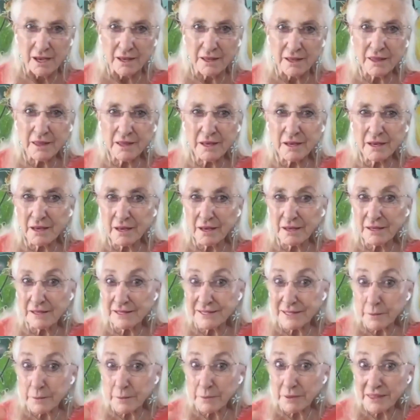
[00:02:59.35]
The
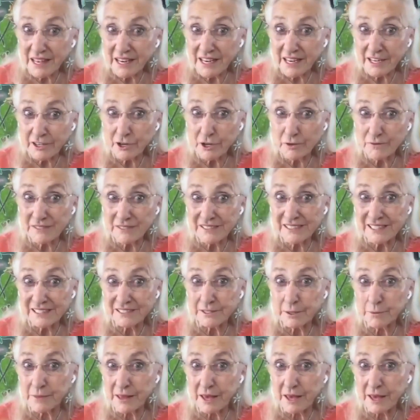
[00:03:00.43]
sympathetic nervous system,